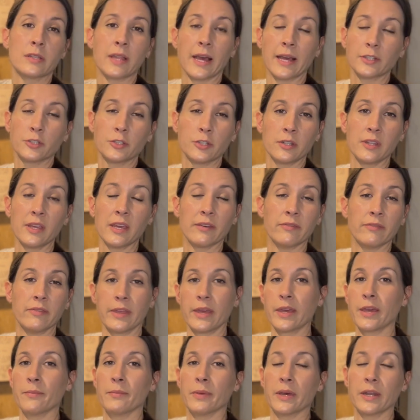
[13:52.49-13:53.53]
That should give
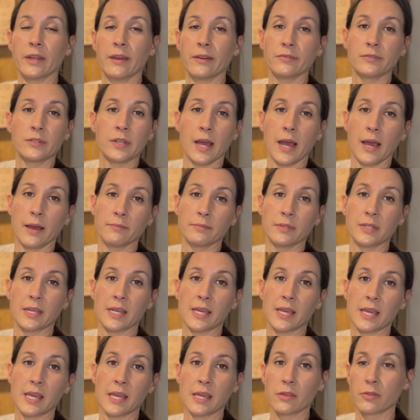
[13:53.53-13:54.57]
them enough time to
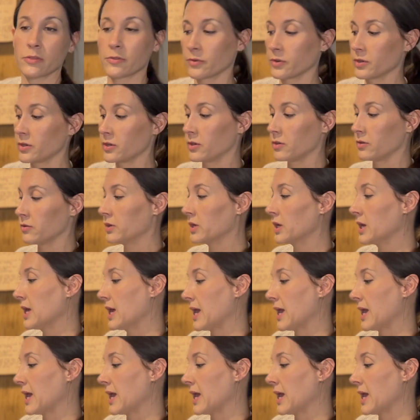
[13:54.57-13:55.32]
heat through